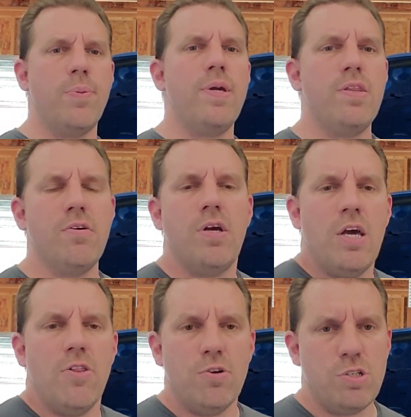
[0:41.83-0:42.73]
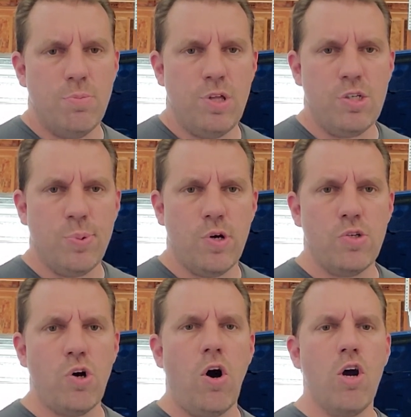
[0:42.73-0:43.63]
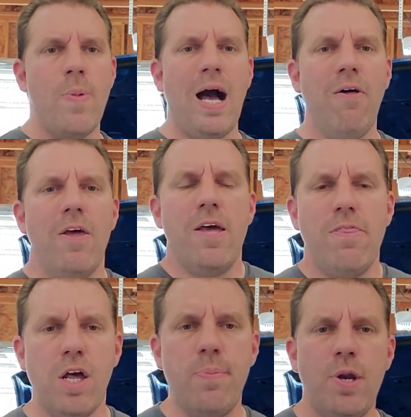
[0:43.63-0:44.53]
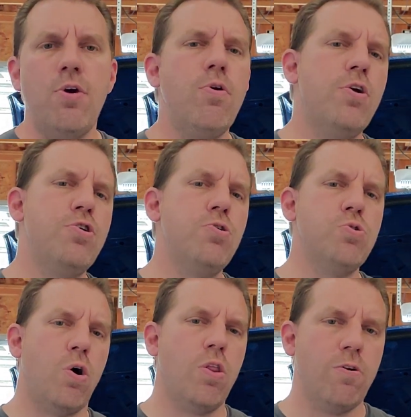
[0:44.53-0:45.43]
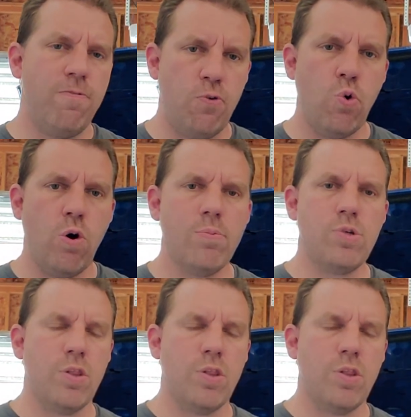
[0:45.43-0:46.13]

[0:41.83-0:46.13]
I mean, there's some things we're going to talk about that have been known issues on the forums,